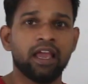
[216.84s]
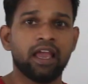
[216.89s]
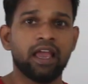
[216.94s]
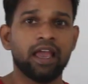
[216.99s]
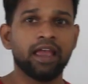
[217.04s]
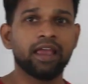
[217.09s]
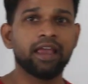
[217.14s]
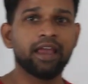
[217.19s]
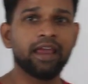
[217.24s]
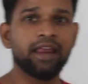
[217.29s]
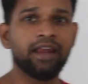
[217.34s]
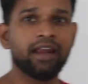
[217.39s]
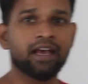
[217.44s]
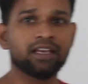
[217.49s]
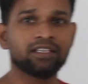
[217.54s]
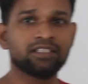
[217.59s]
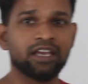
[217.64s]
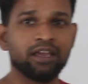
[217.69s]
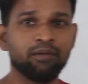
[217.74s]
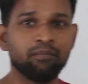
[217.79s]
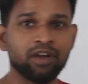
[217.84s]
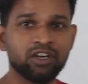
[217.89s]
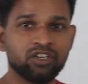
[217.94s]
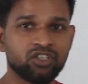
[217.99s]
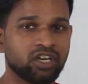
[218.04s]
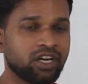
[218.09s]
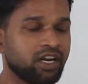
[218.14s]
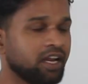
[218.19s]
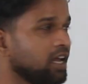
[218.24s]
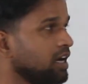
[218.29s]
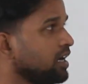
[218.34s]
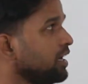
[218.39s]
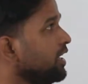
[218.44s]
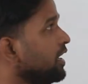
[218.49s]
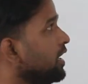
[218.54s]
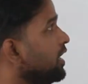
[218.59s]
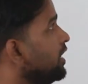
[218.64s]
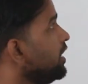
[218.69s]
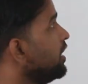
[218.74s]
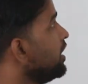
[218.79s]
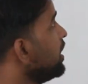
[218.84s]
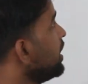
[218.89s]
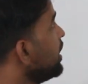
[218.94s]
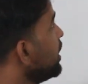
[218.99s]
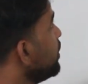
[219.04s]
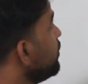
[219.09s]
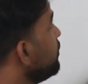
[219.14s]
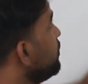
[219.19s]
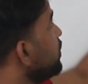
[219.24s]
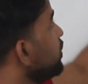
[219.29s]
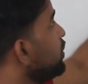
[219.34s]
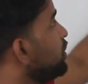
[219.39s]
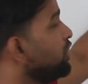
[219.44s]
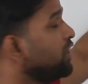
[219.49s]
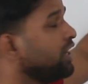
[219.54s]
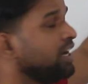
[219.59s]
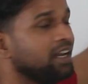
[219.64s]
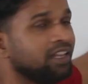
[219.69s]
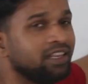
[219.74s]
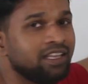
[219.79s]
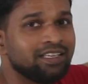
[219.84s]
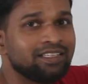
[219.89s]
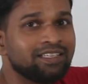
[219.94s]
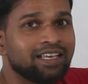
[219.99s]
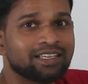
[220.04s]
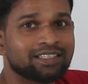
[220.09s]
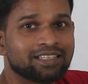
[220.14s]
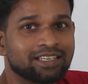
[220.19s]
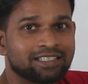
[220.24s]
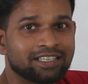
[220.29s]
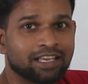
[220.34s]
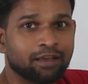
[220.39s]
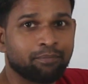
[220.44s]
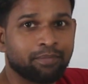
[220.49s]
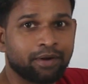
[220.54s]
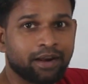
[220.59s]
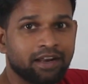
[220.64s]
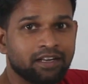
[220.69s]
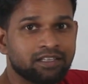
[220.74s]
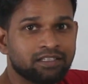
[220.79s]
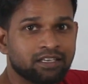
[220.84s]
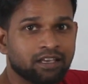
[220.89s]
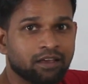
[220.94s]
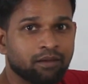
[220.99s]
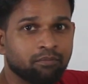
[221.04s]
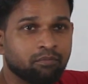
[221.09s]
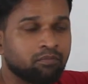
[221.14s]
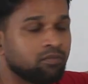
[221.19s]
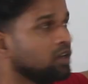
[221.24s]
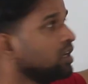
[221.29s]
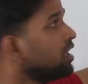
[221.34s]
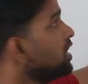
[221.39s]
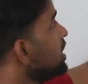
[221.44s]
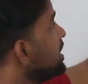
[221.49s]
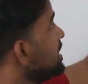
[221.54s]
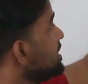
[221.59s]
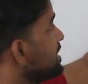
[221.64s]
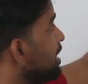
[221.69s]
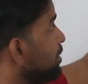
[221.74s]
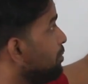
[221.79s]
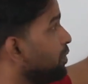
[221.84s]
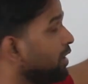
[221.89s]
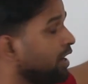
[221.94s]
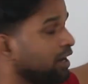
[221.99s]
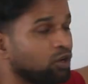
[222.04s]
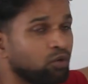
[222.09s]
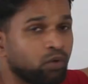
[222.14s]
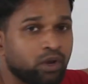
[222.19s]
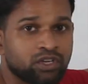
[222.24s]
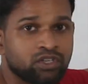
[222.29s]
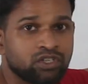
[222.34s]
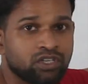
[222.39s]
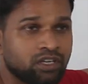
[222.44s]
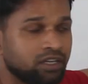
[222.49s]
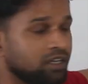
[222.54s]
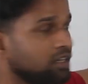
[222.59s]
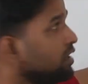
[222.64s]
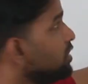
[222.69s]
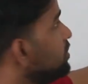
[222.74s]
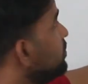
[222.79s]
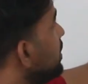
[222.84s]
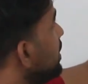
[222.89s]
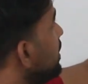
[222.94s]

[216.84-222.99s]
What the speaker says: Again, as I mentioned earlier, if you treat this as a separate separate question,